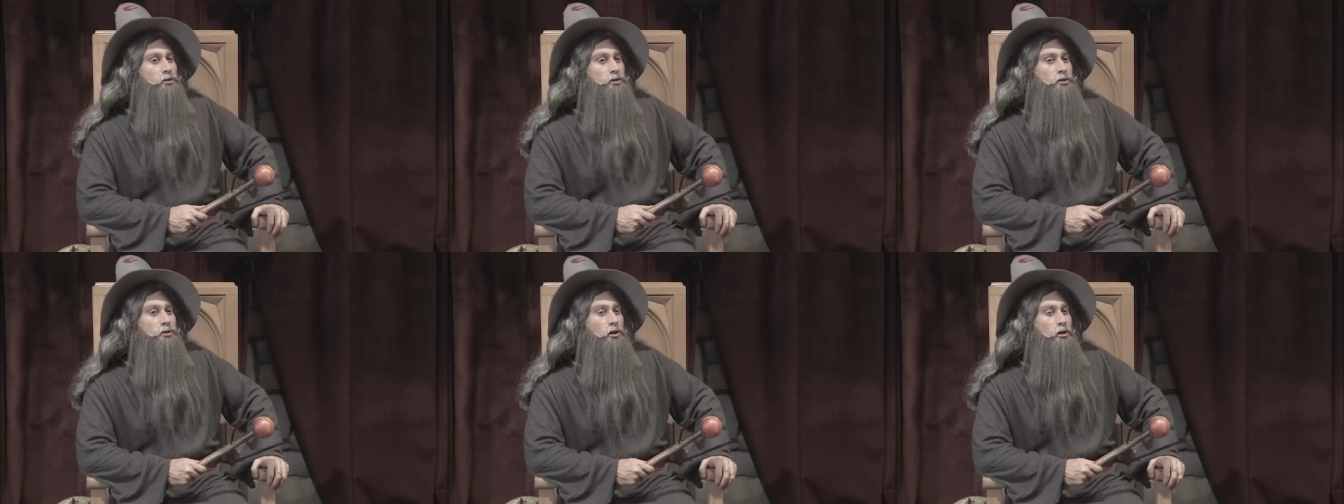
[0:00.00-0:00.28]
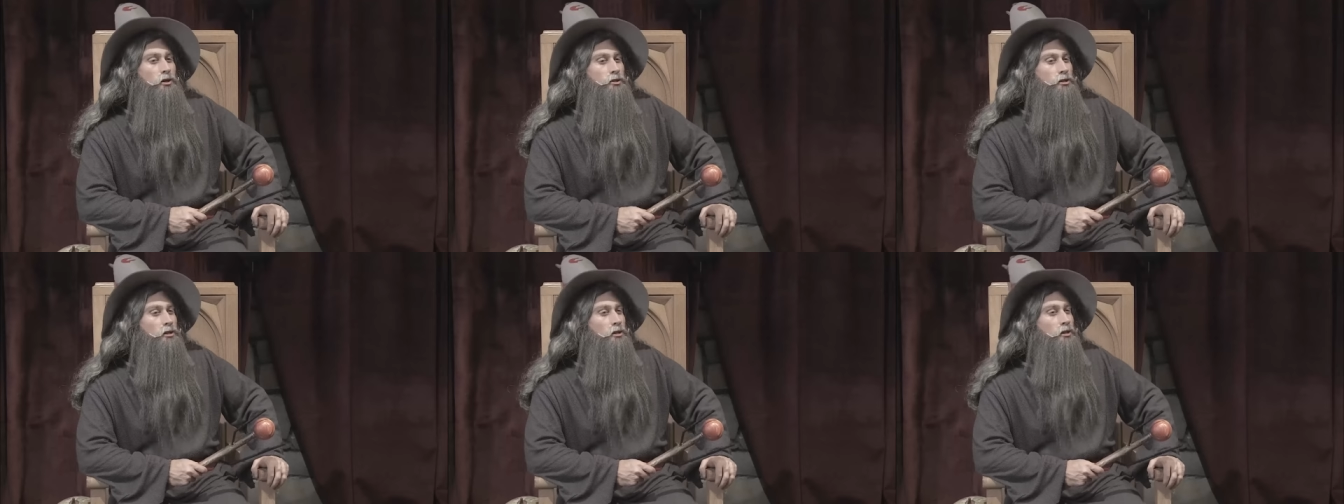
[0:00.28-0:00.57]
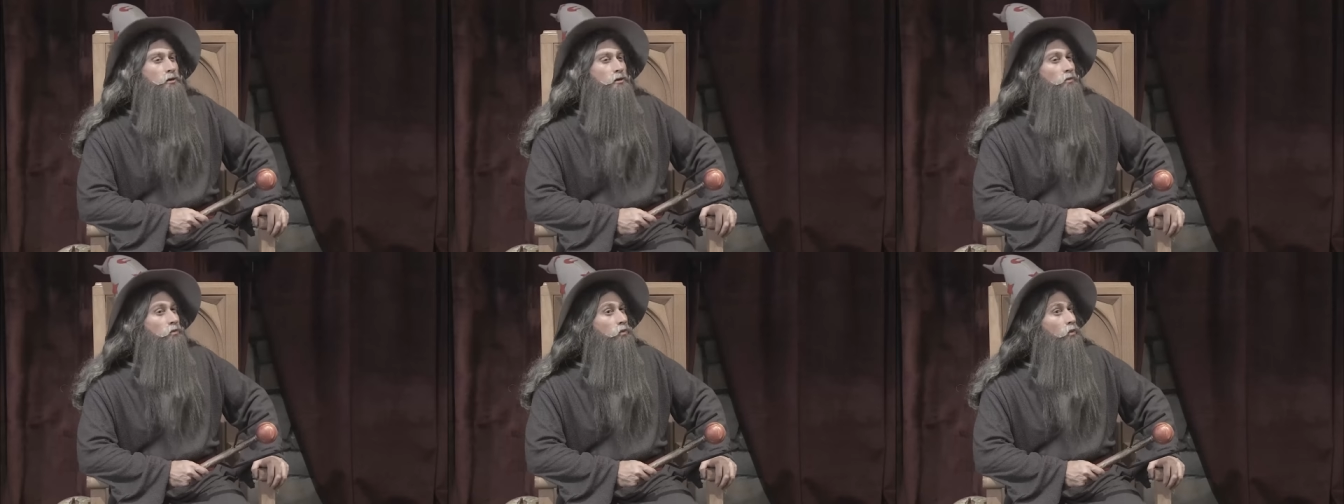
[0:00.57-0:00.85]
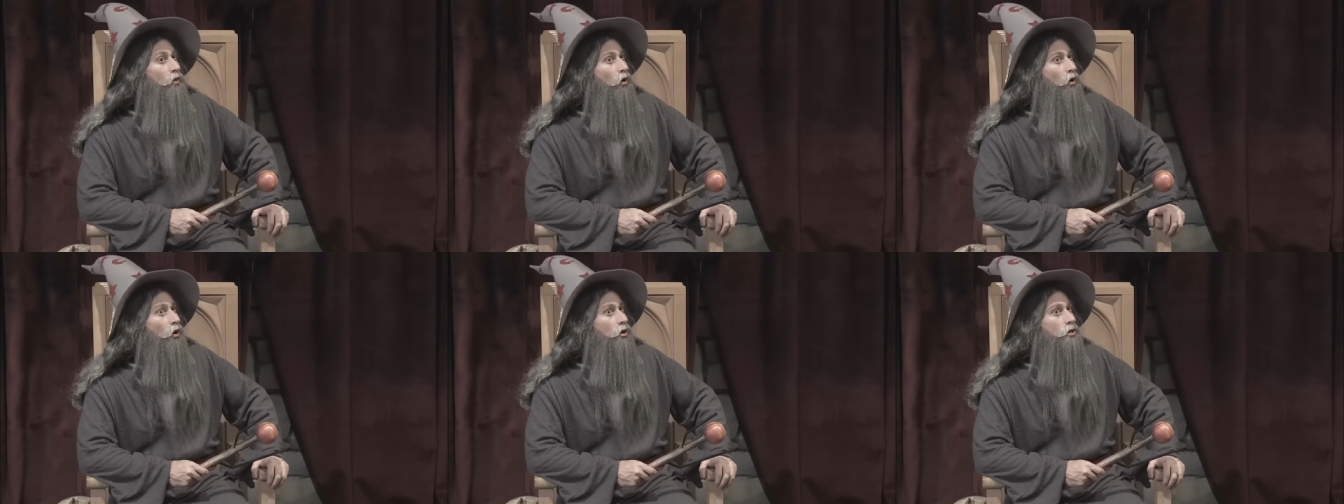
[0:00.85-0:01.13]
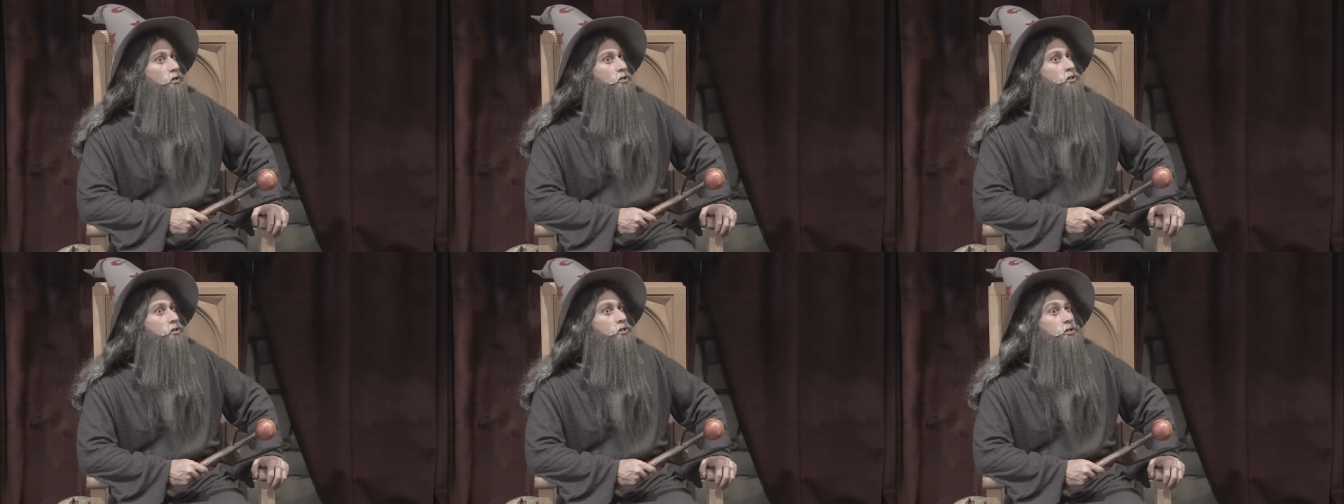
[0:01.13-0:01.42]
certainly
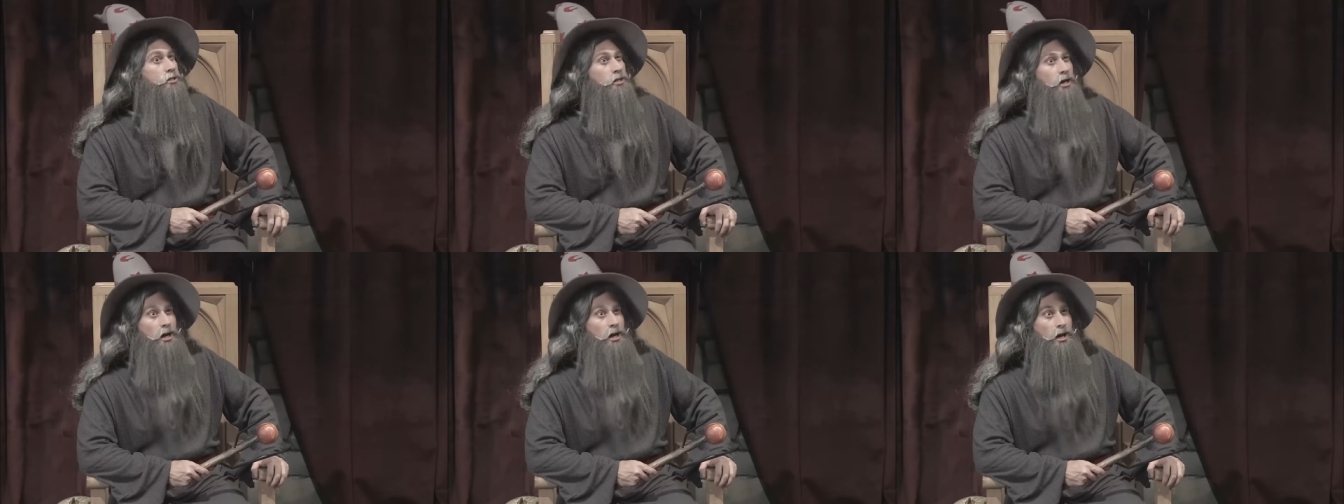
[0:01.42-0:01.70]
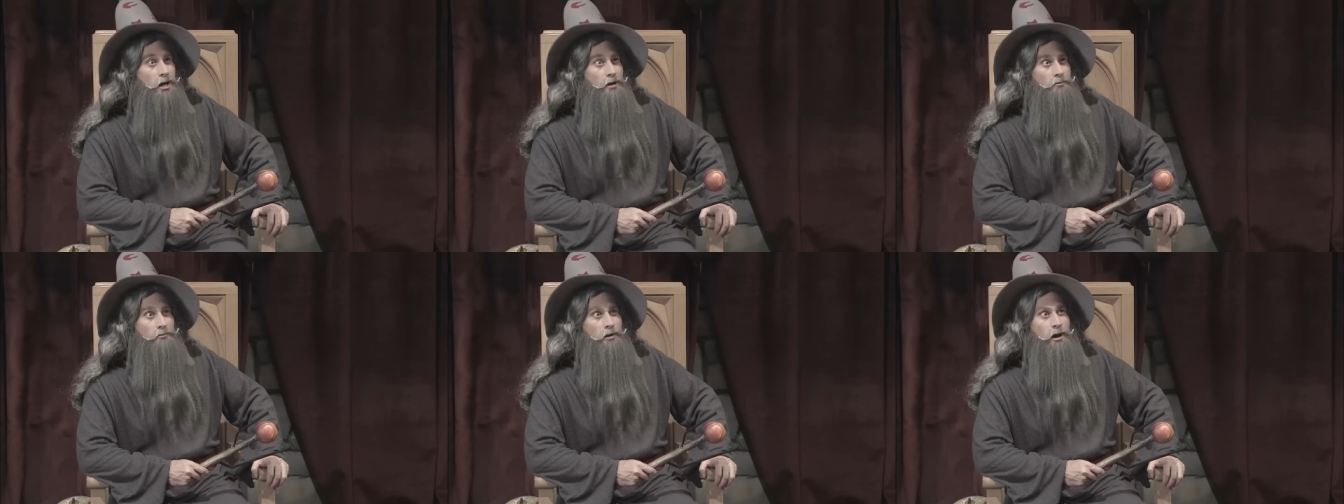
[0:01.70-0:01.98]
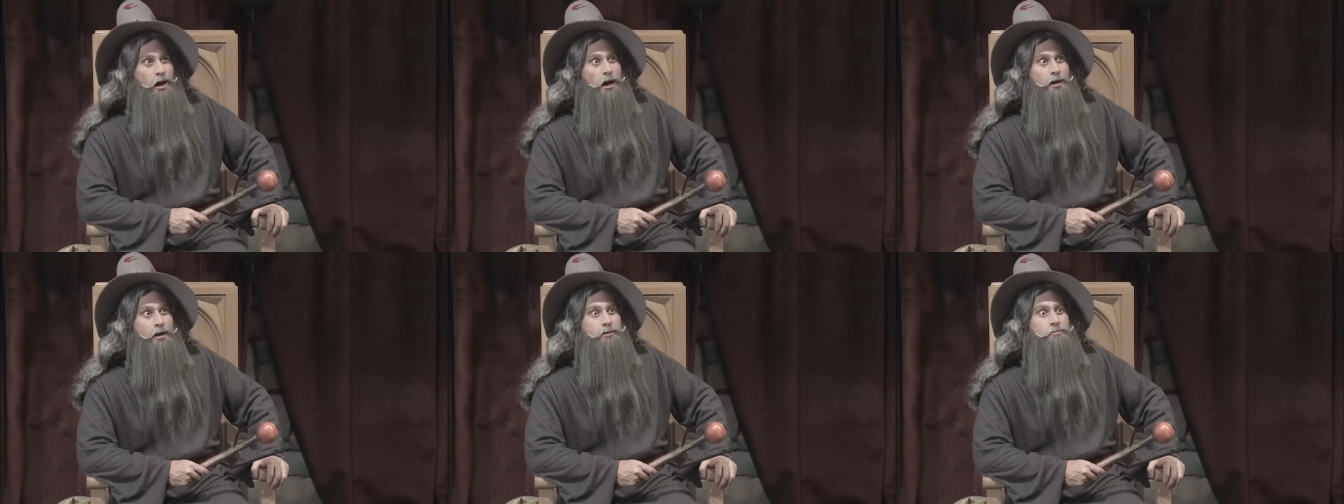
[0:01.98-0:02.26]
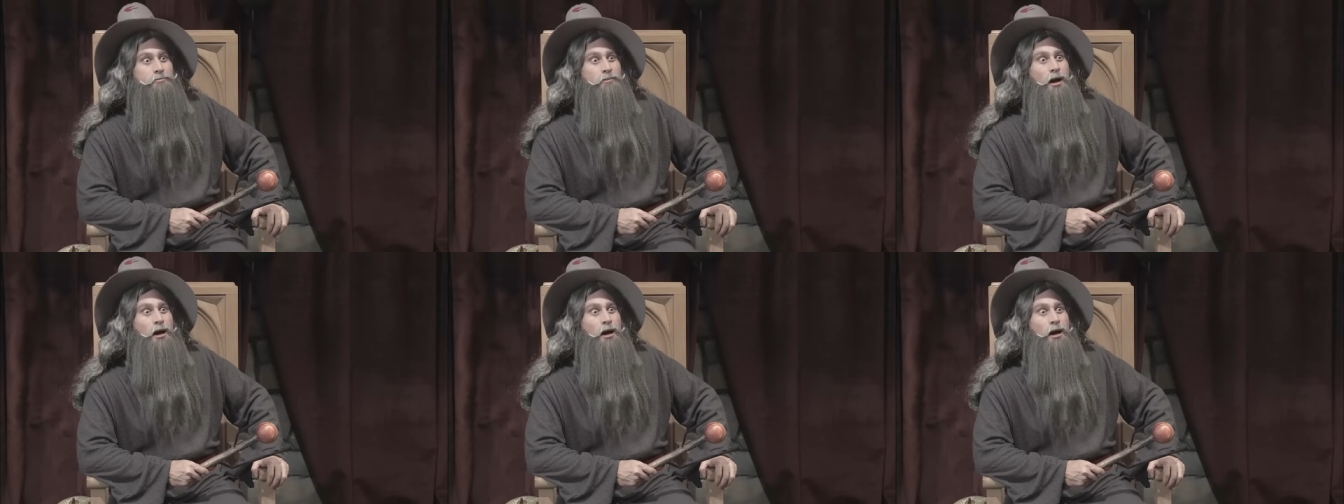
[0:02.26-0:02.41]
would seem like